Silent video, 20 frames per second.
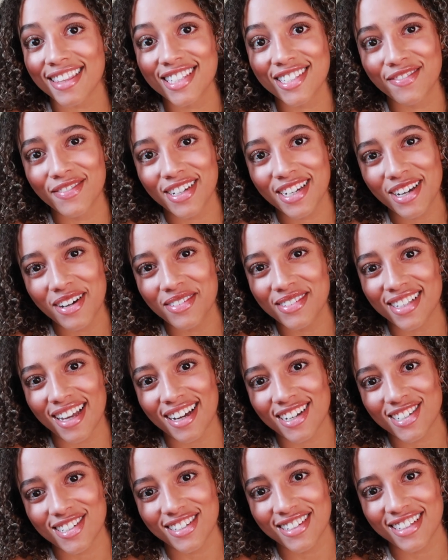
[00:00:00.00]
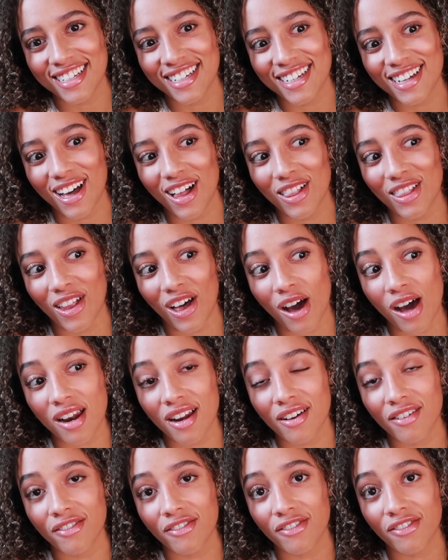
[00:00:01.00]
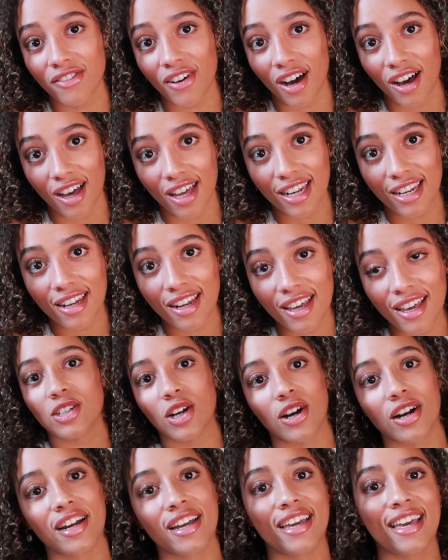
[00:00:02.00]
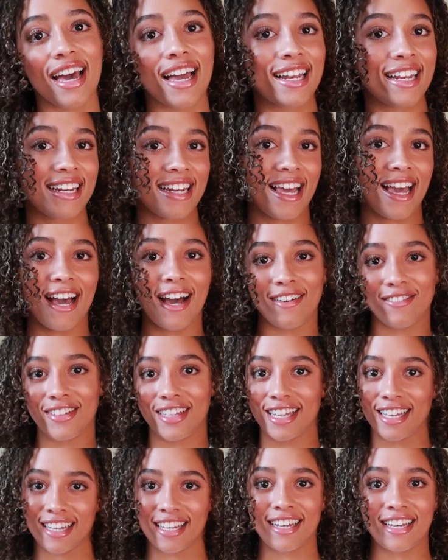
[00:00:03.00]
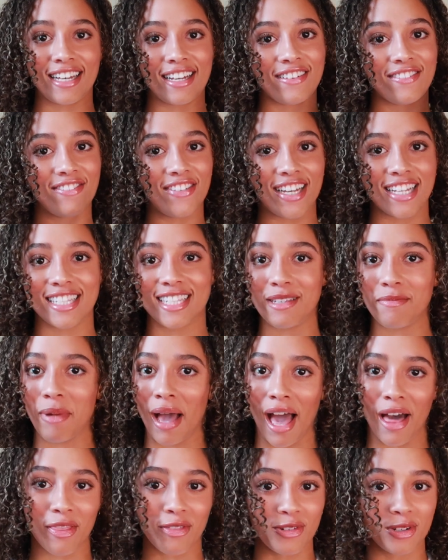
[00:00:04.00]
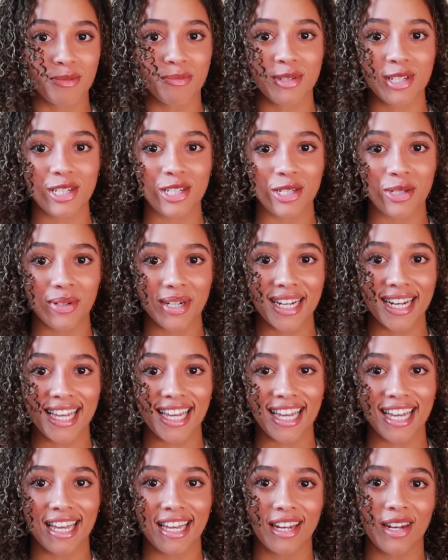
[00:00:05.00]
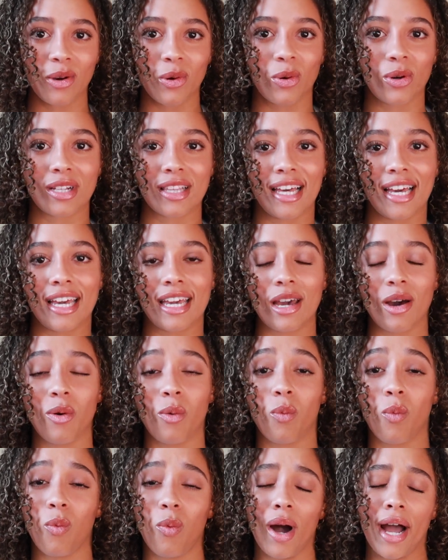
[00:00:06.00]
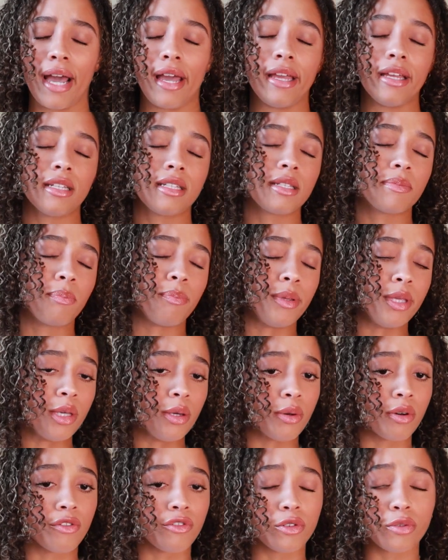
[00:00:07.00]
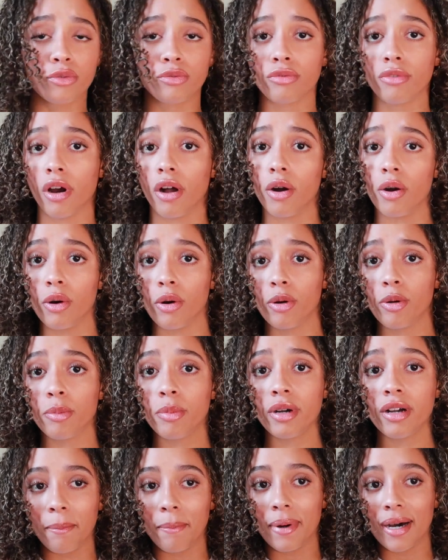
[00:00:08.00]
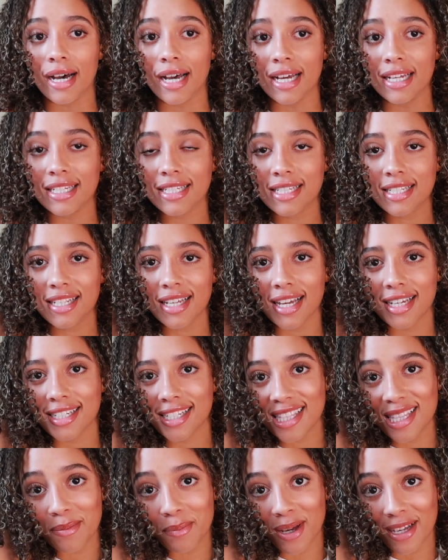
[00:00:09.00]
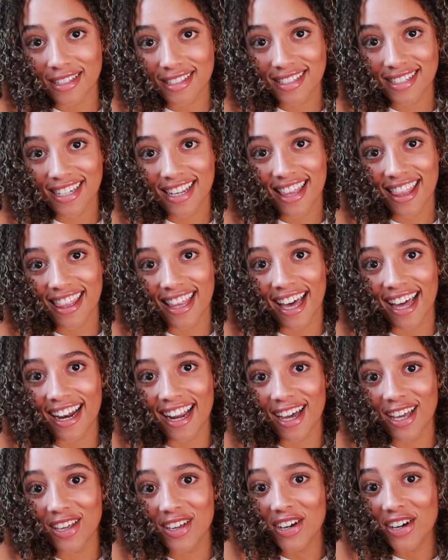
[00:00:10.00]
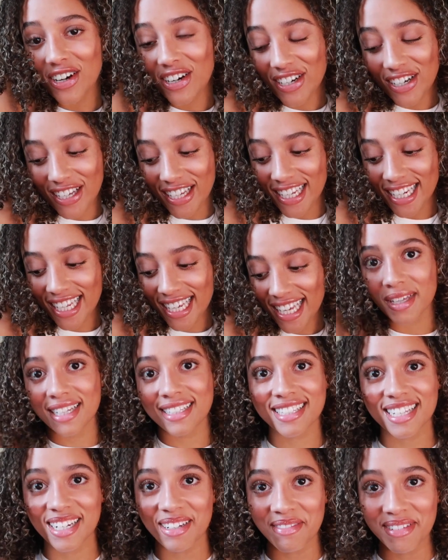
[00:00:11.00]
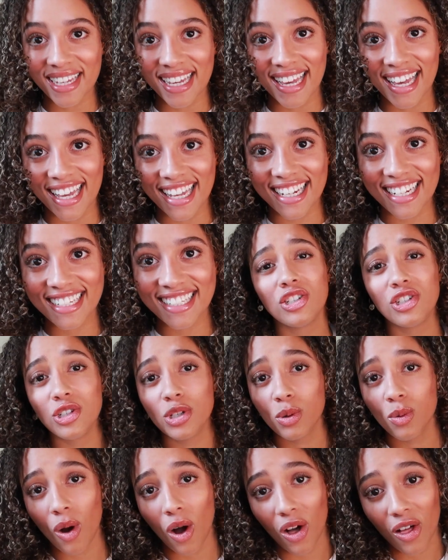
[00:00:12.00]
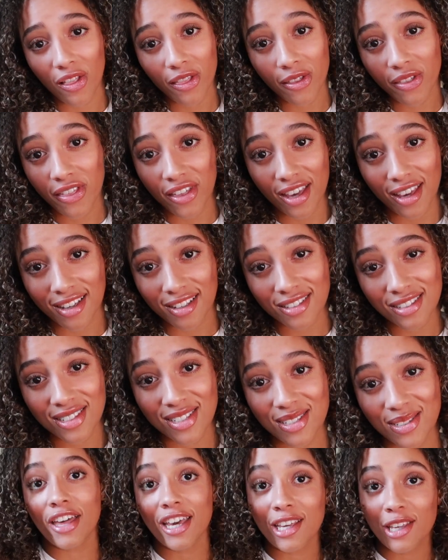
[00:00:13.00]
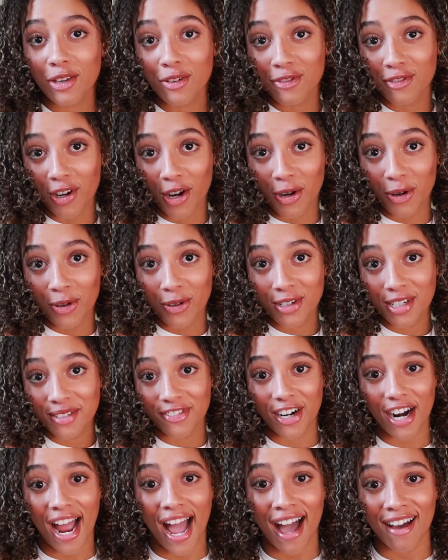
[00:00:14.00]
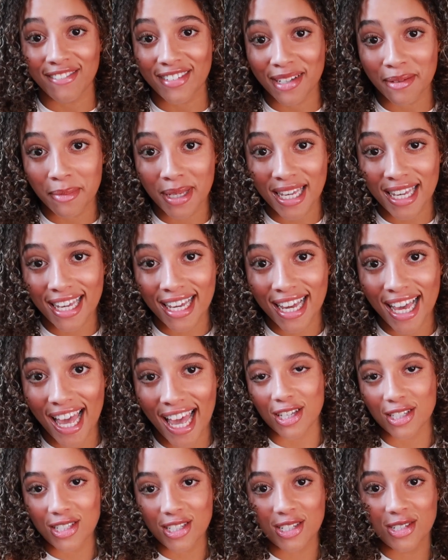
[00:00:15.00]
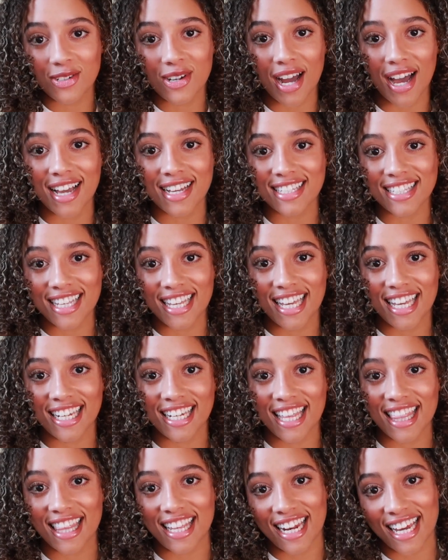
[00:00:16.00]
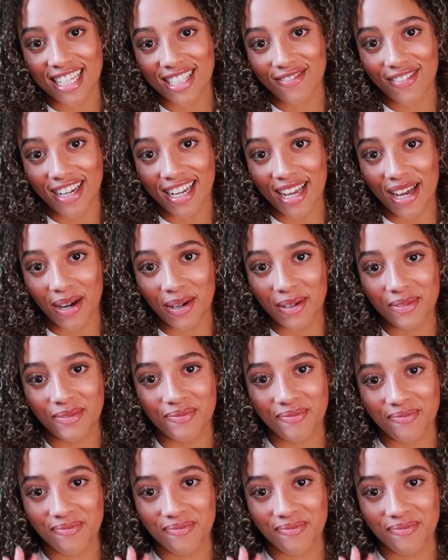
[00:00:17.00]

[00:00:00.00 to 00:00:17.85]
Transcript: this video was actually a lot of fun. Sorry I didn't have like a fancy bathroom to do it in or like a white beautiful robe, but I did the best that I could. That's gonna be it. Do all the things. Thank you, Vogue, for having me. I'll see you guys in the next video.